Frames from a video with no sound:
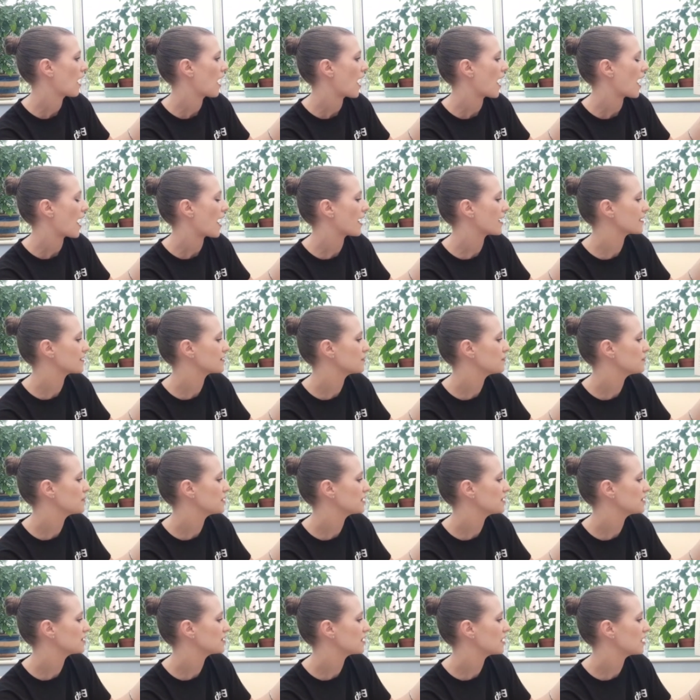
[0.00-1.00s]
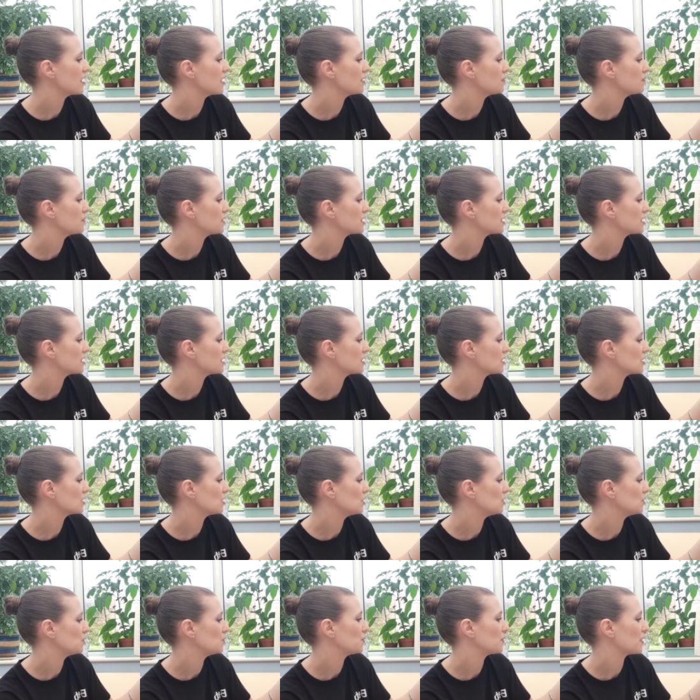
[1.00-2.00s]
As Mr. and Mrs.
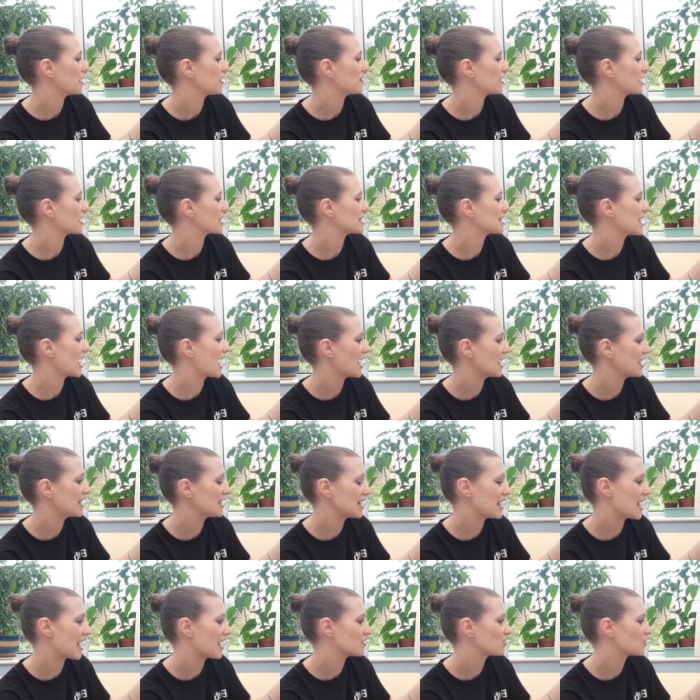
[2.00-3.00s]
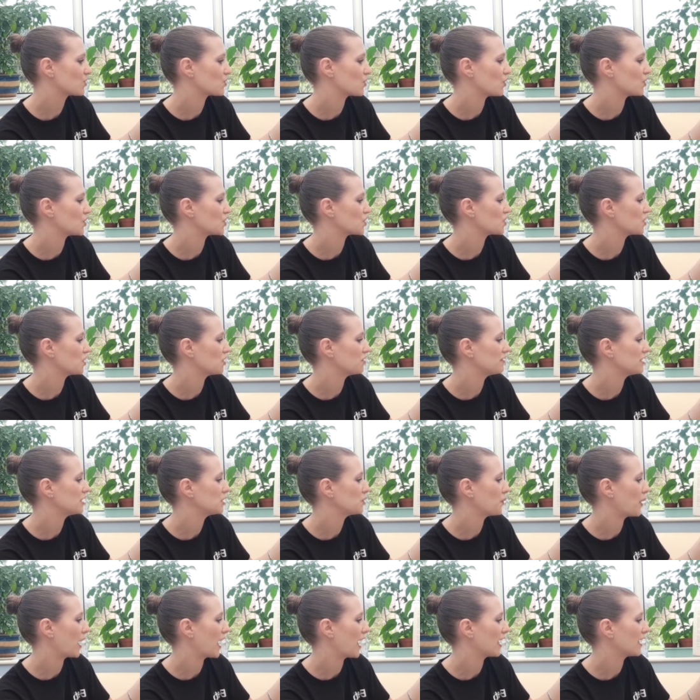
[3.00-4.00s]
Gloop and their tiny escort hurried
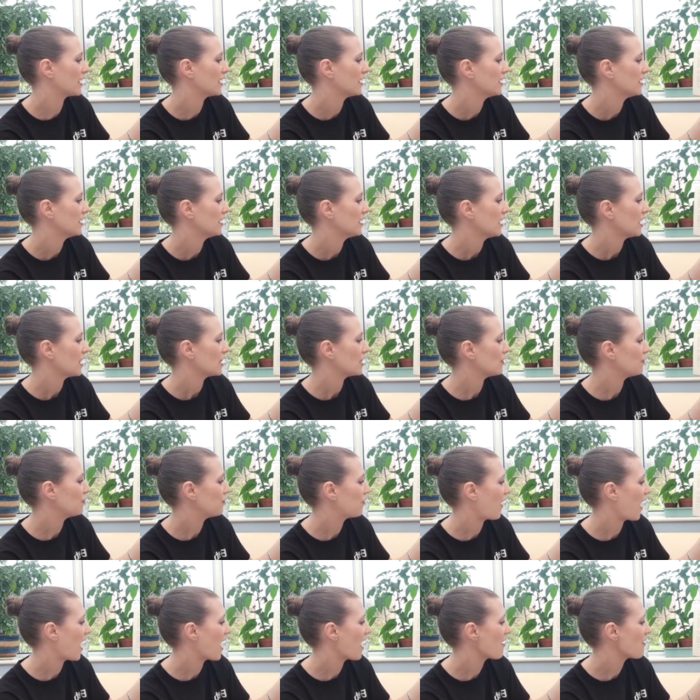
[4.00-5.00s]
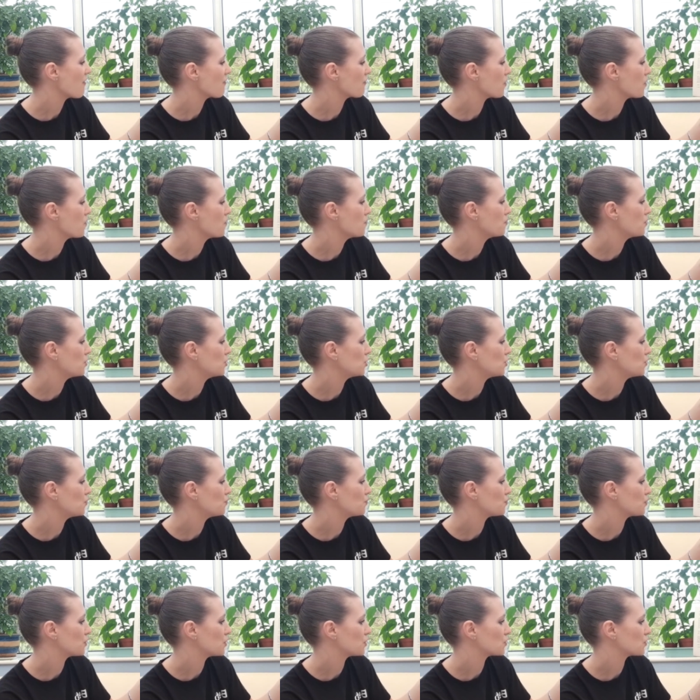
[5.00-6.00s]
away, the 5 Oompa
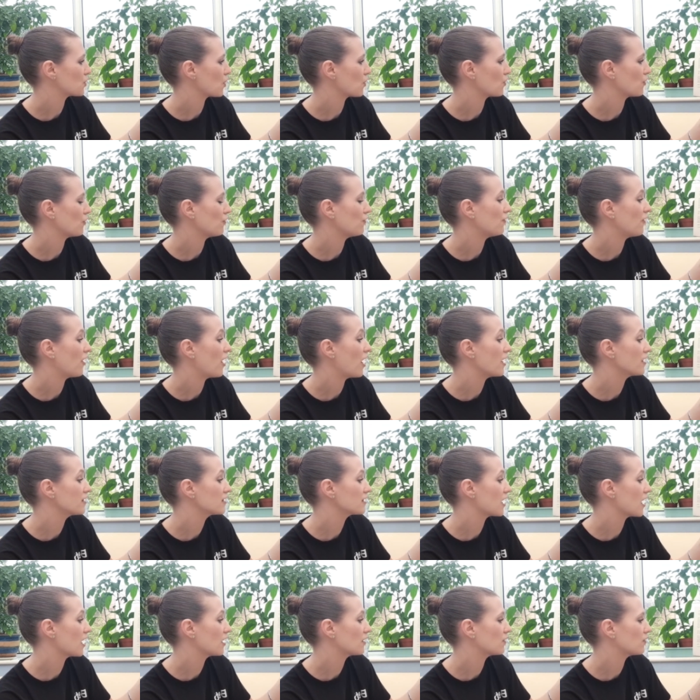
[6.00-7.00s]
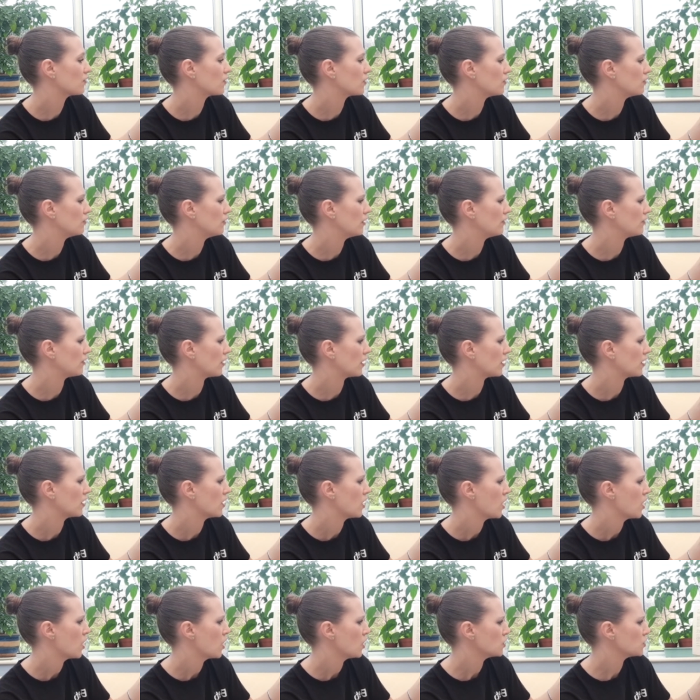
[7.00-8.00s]
Loompas on the far side of the river
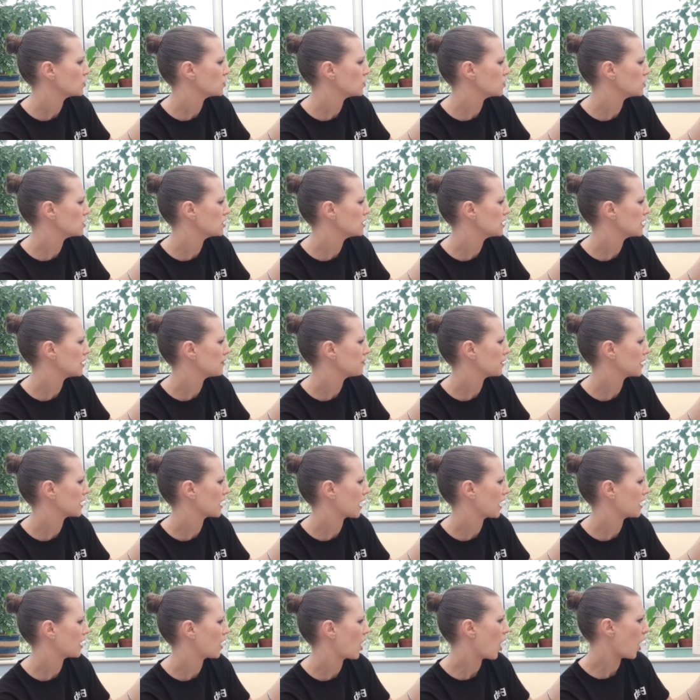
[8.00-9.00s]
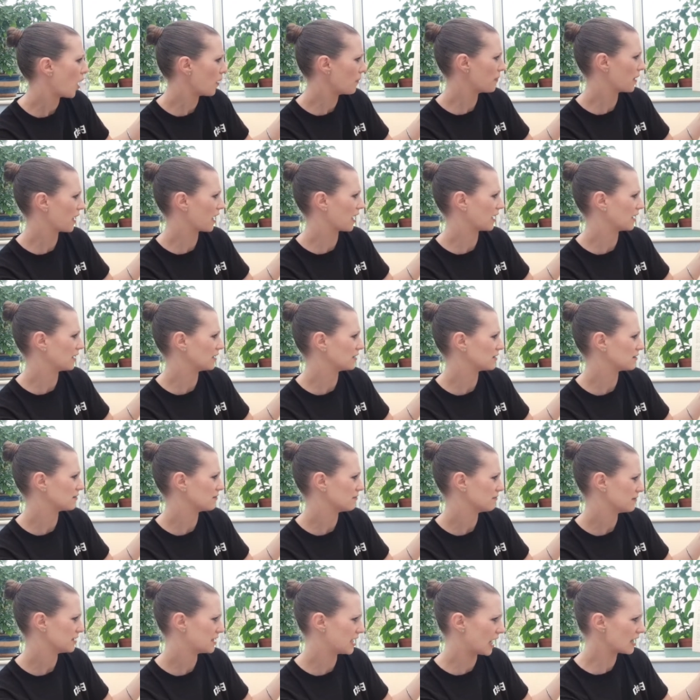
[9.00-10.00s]
suddenly began hopping and
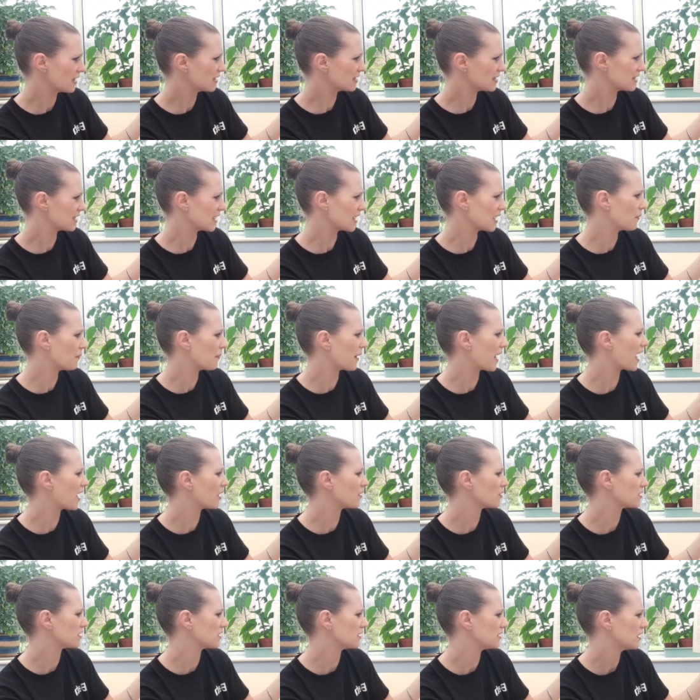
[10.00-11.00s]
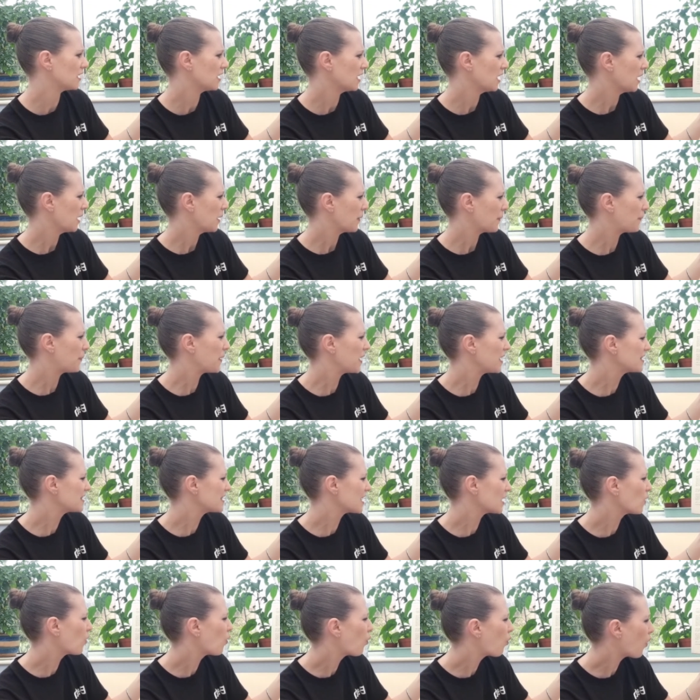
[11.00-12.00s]
dancing about and
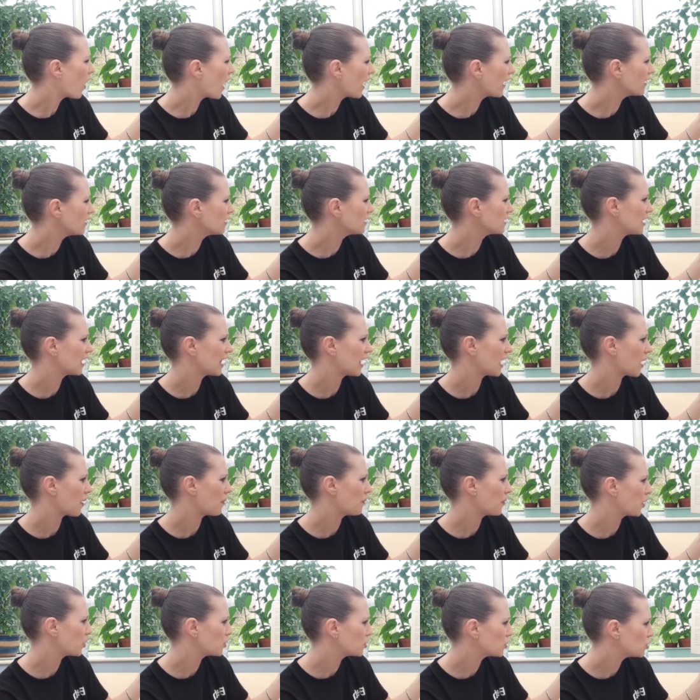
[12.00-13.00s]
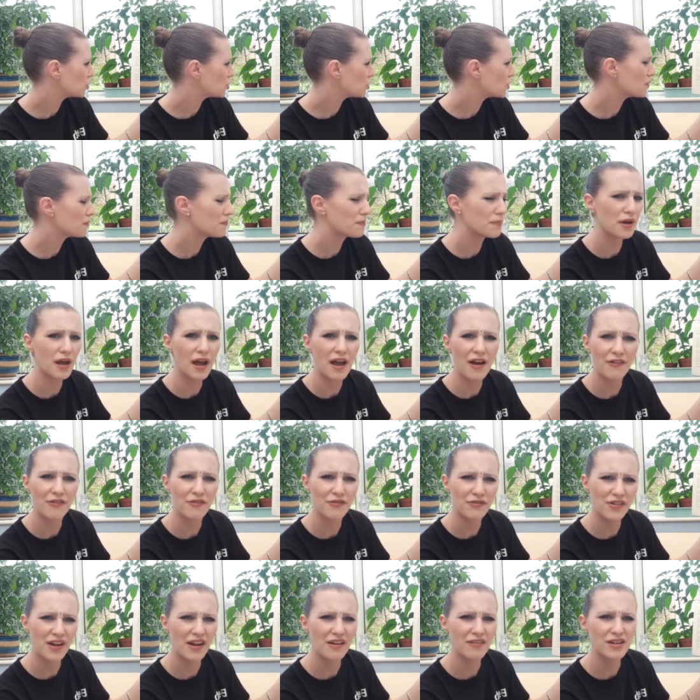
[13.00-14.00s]
beating wildly upon a number of
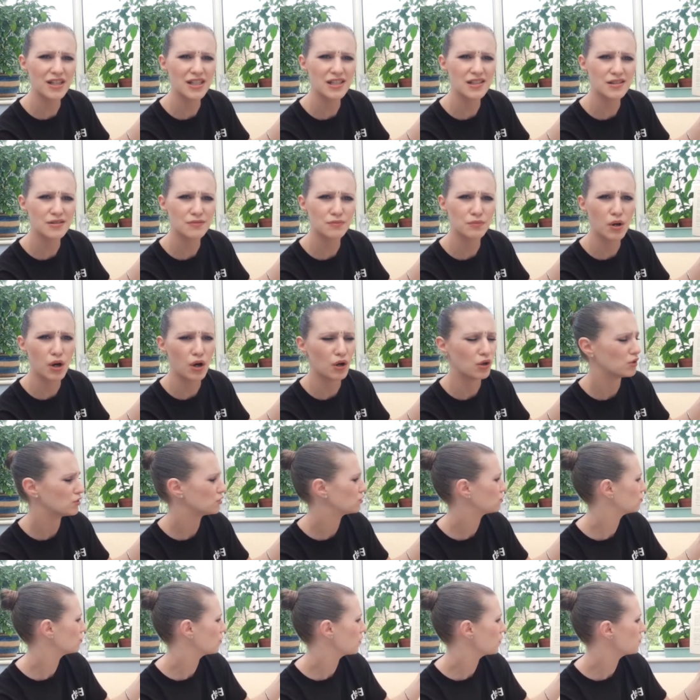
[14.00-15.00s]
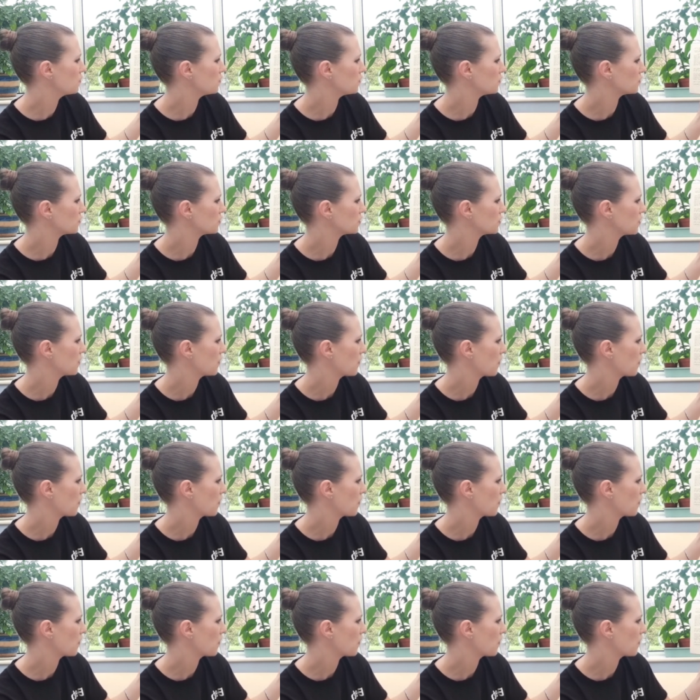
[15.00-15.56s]
very small drums.